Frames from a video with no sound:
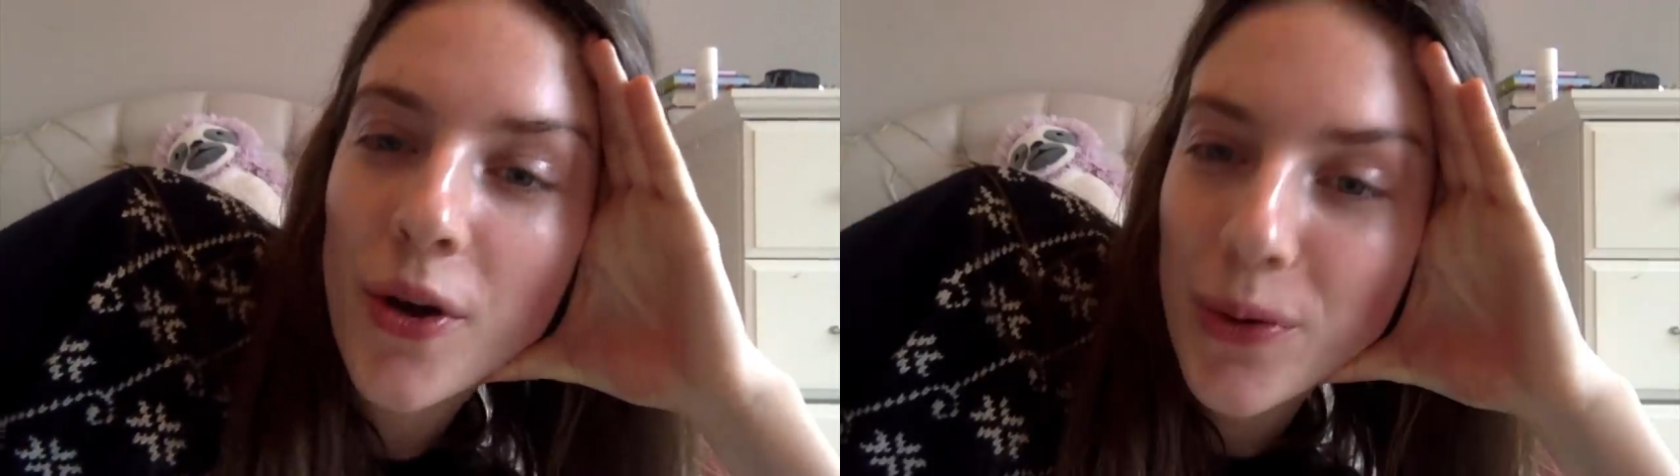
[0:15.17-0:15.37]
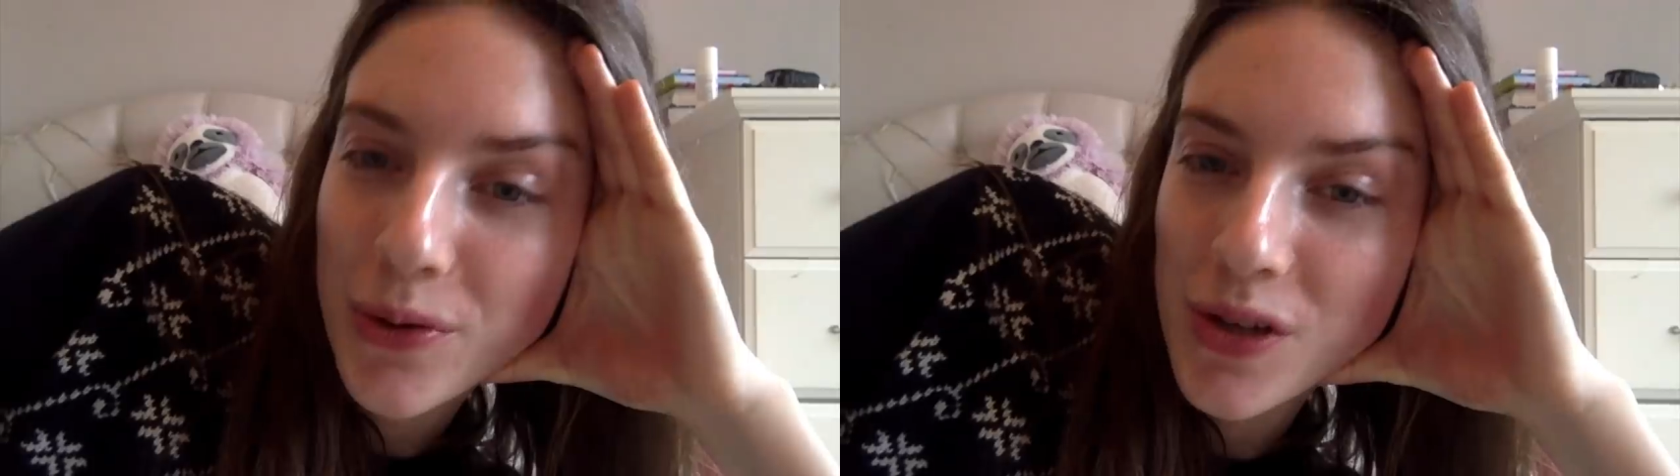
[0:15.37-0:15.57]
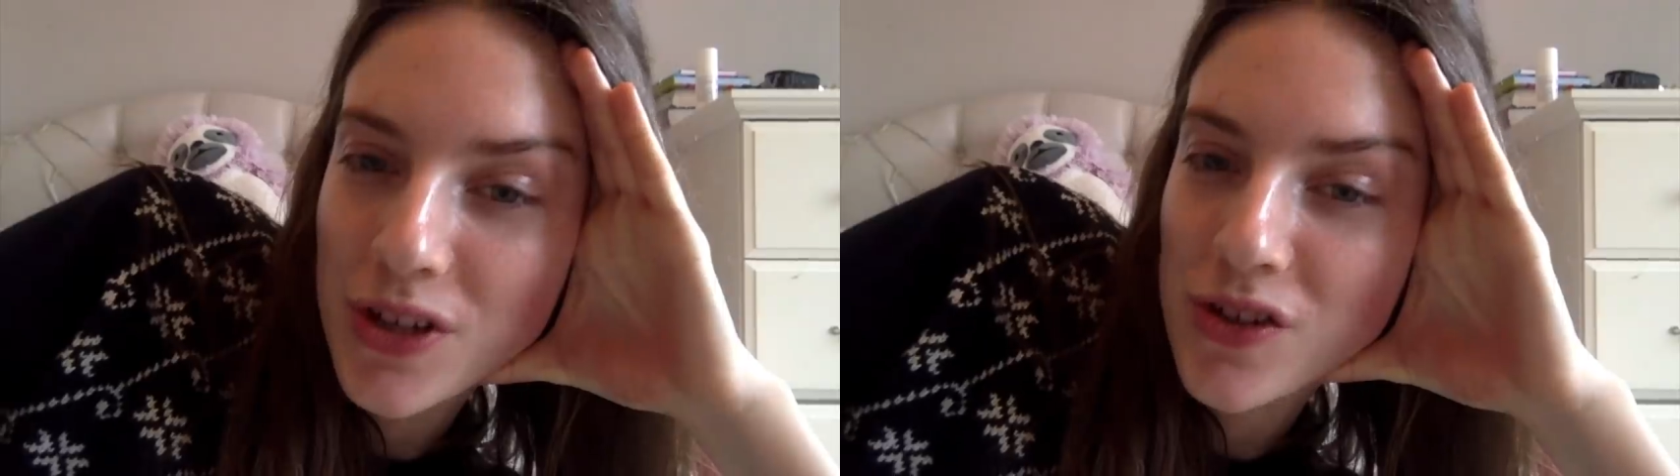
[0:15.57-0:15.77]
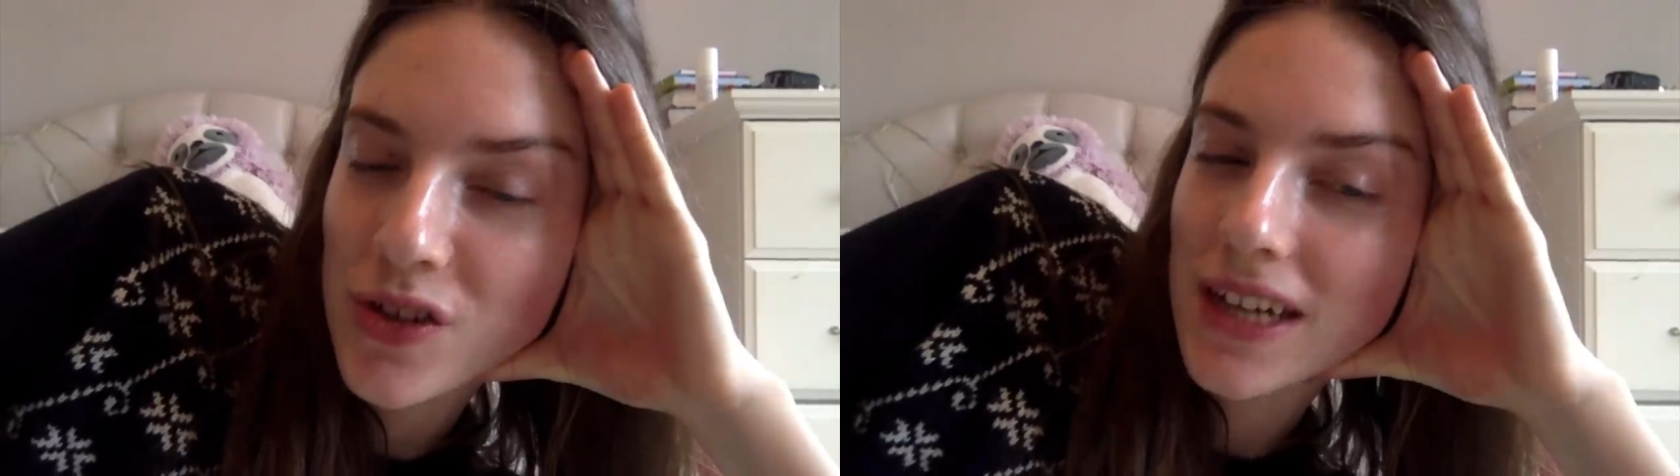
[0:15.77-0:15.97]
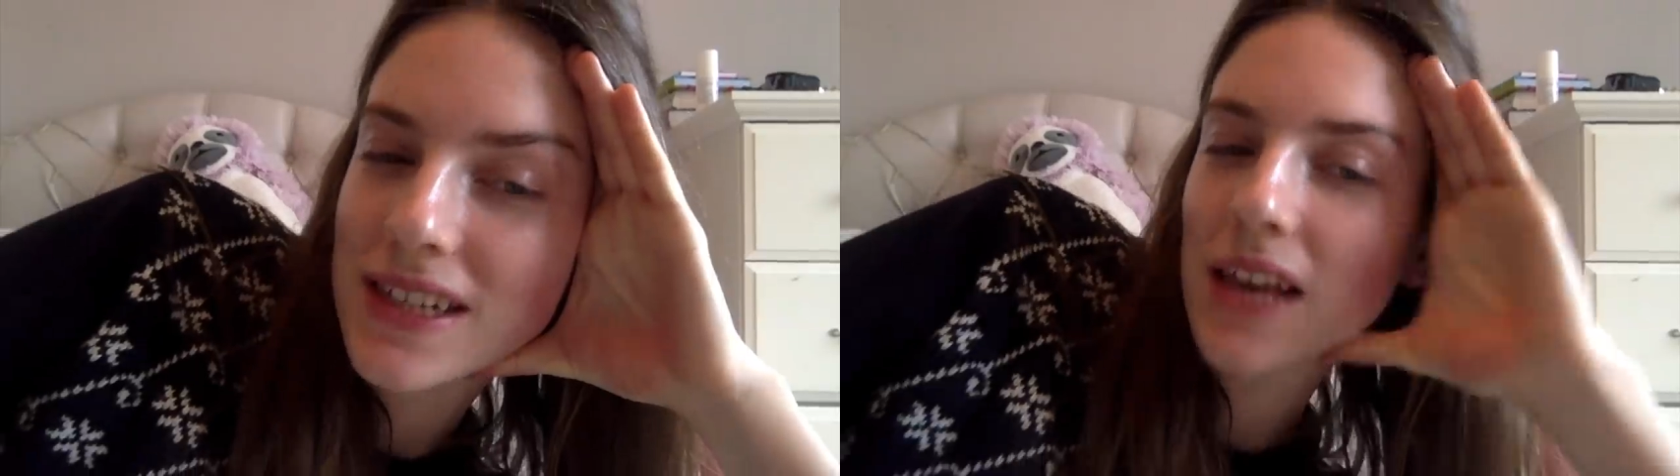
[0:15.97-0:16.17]
Also, just
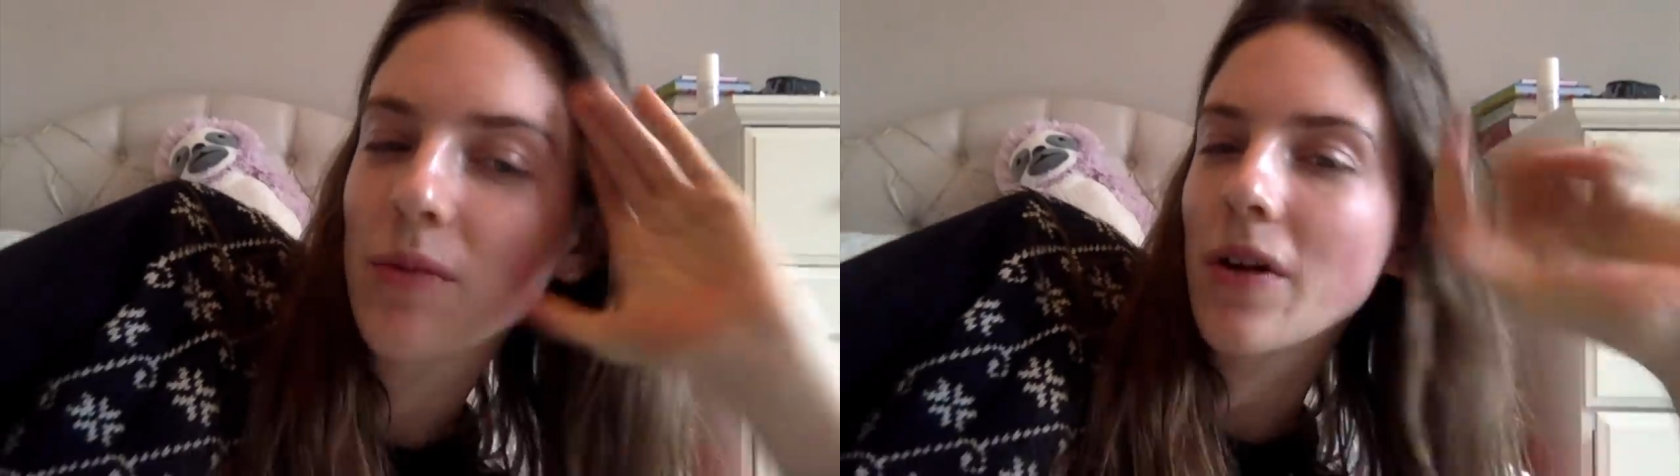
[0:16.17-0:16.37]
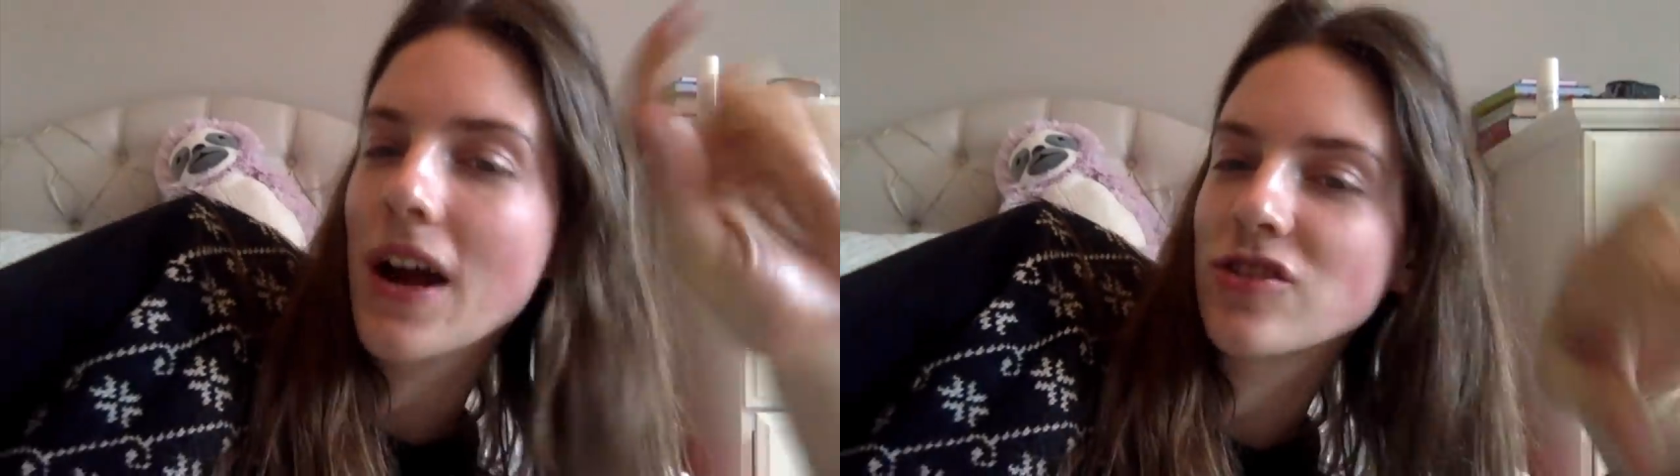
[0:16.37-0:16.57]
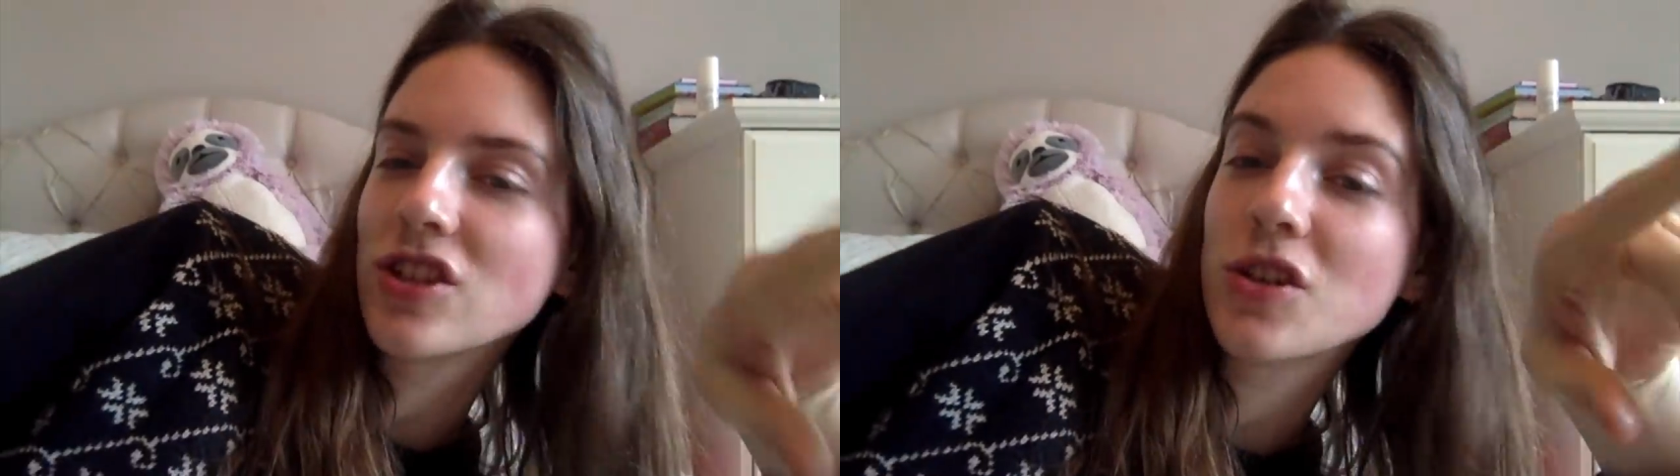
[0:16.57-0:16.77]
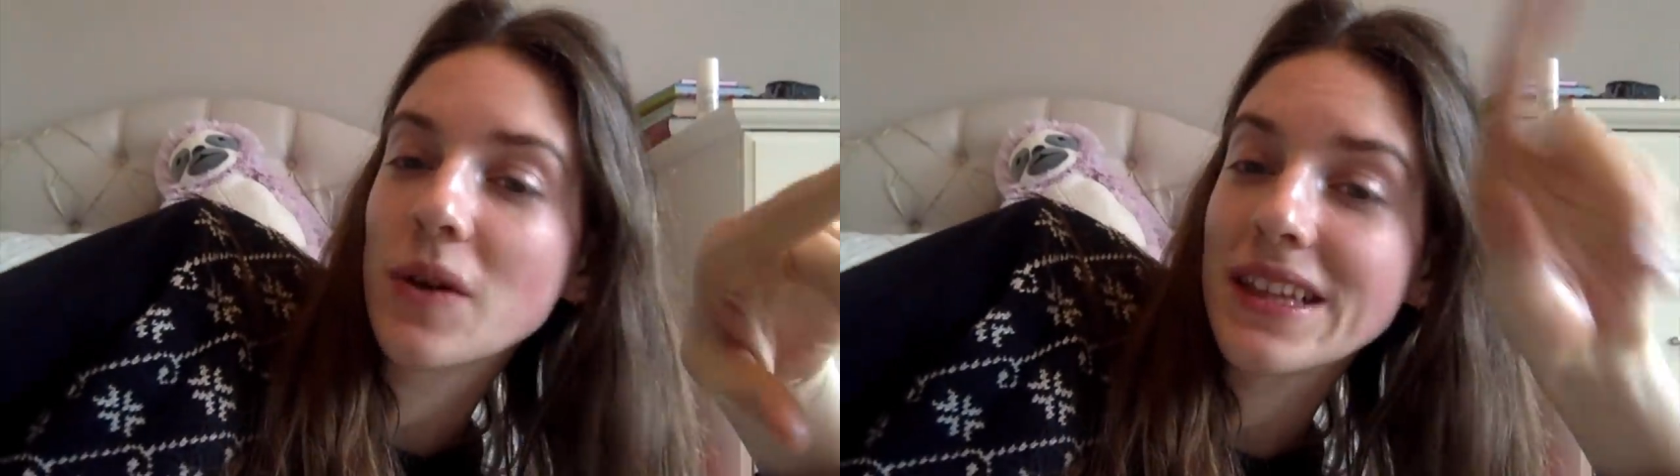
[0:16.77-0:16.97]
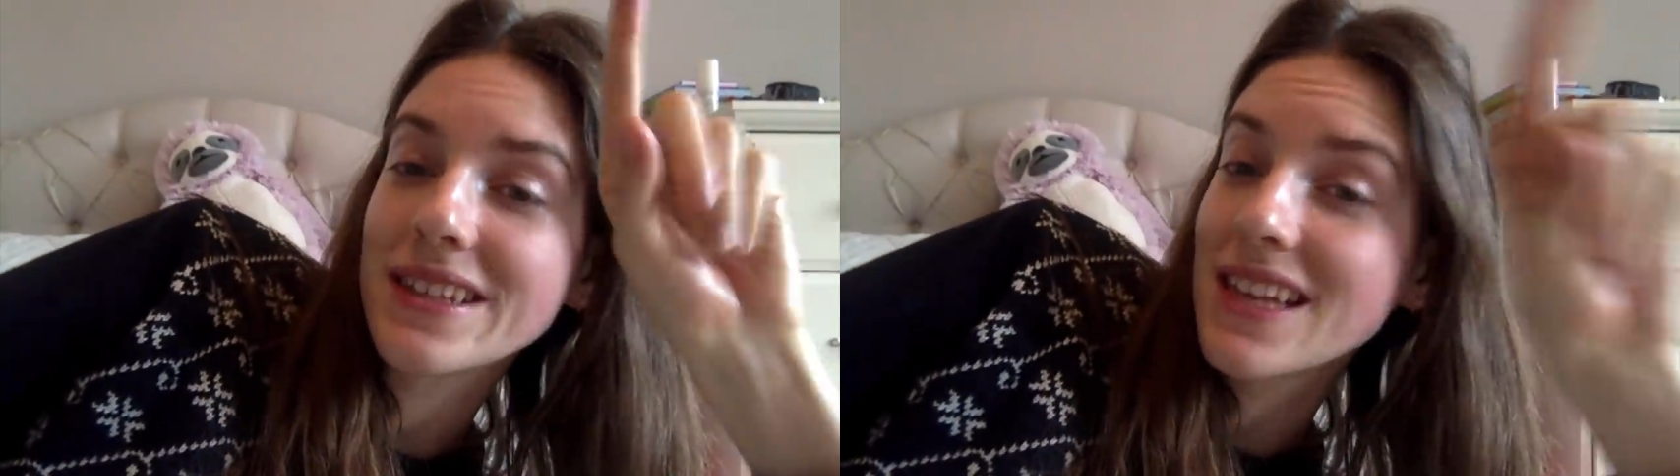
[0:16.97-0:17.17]
so I'd say, we're actually doing the